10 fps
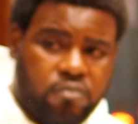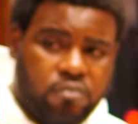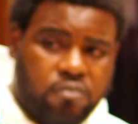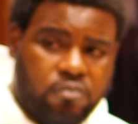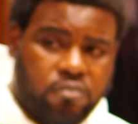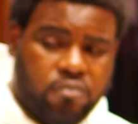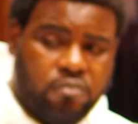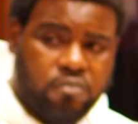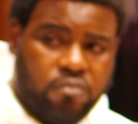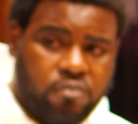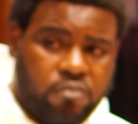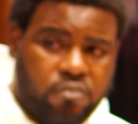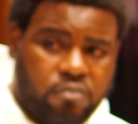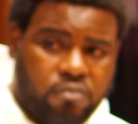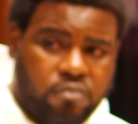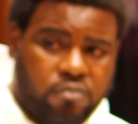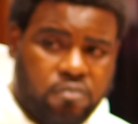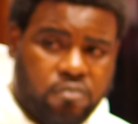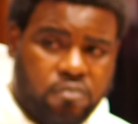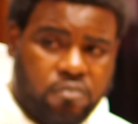
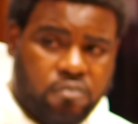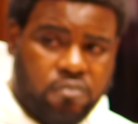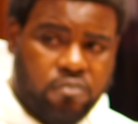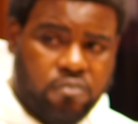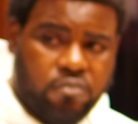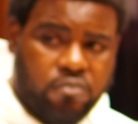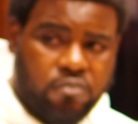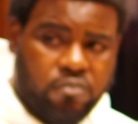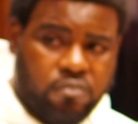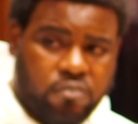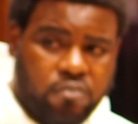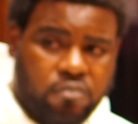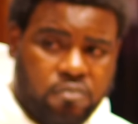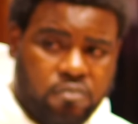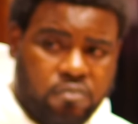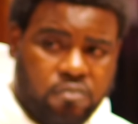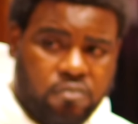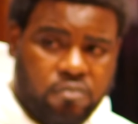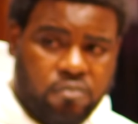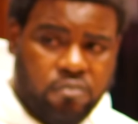
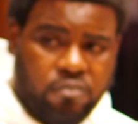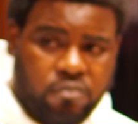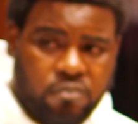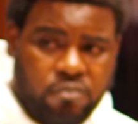This person isn't speaking.